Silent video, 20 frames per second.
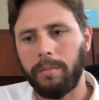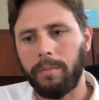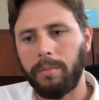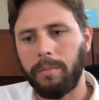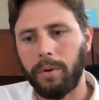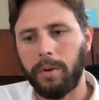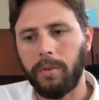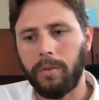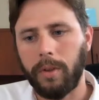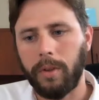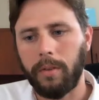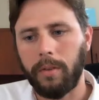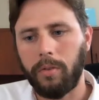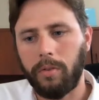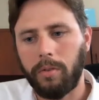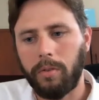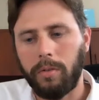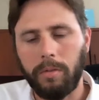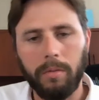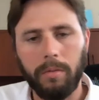because
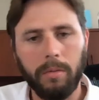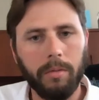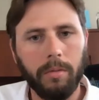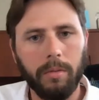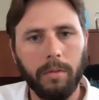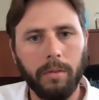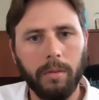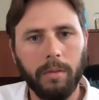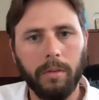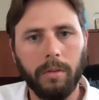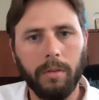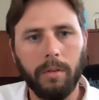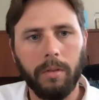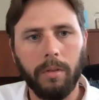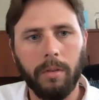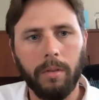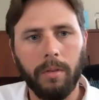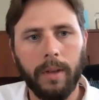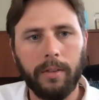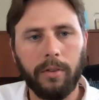that's
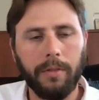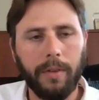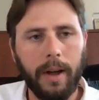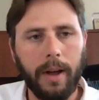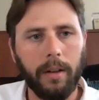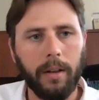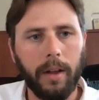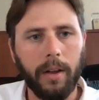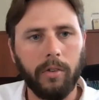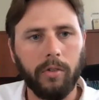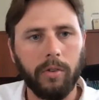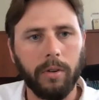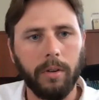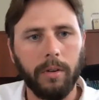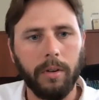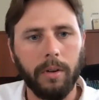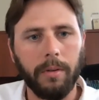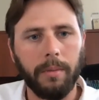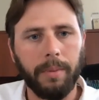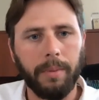a violation,
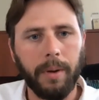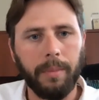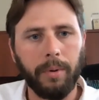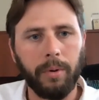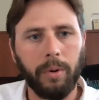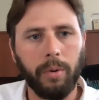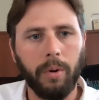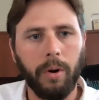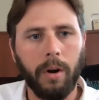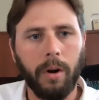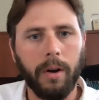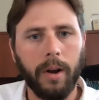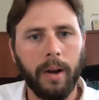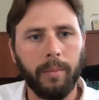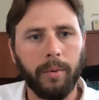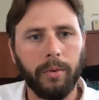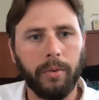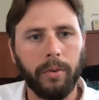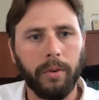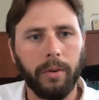and people who aren't
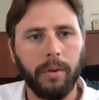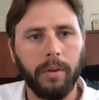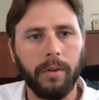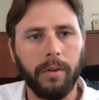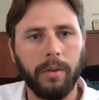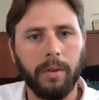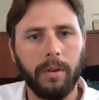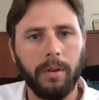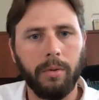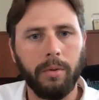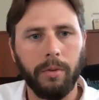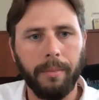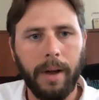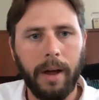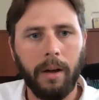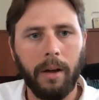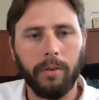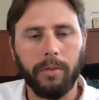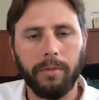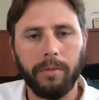able to use a
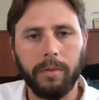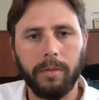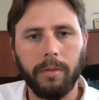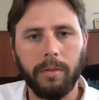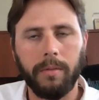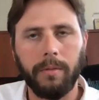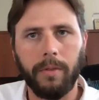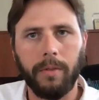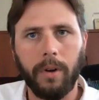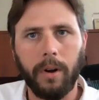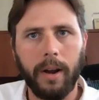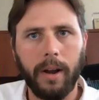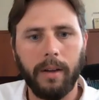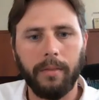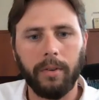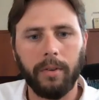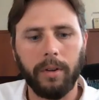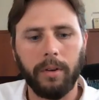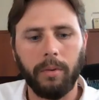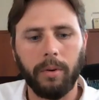mouse very
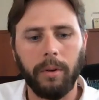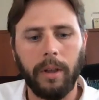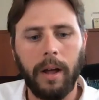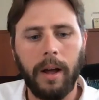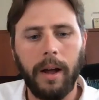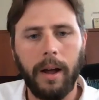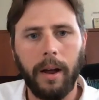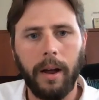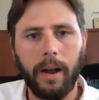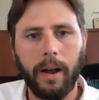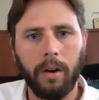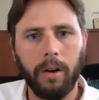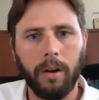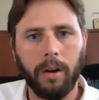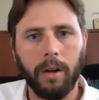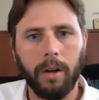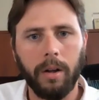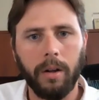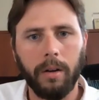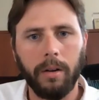heavily rely
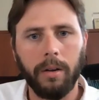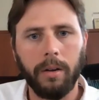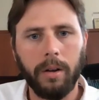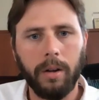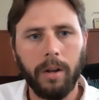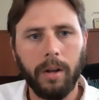on